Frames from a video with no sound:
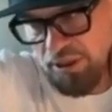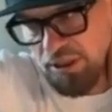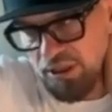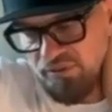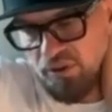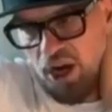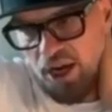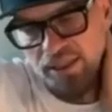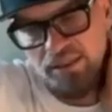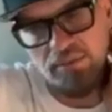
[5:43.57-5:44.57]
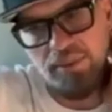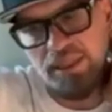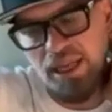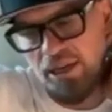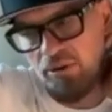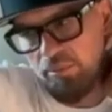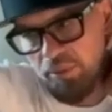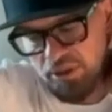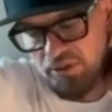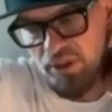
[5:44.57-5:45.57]
Cleveland Heights, and my dad grew up
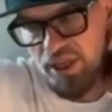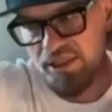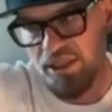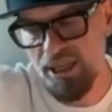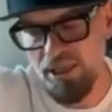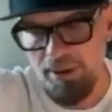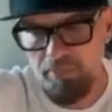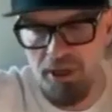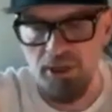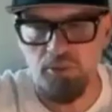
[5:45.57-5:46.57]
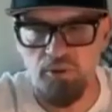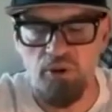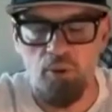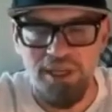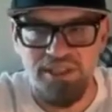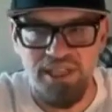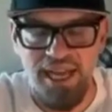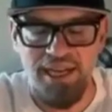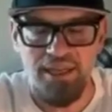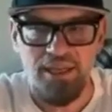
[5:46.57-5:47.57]
in Cleveland Heights, and then my parents moved to the West
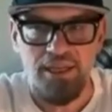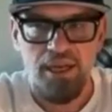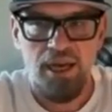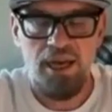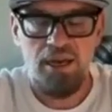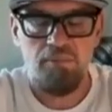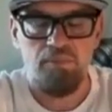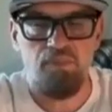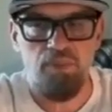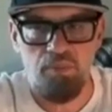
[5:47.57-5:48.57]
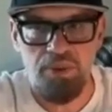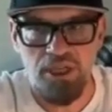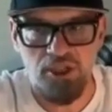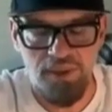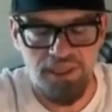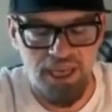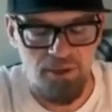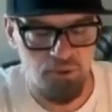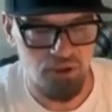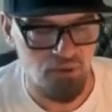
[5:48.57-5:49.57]
Side because my dad
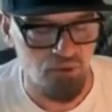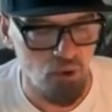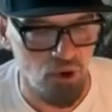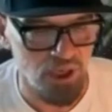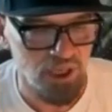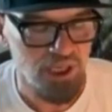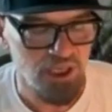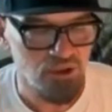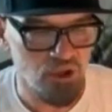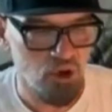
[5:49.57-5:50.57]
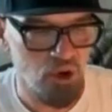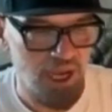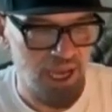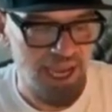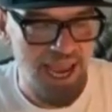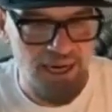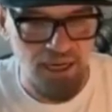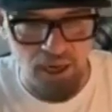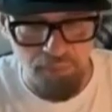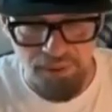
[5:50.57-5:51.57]
worked at Ford. So I ended up,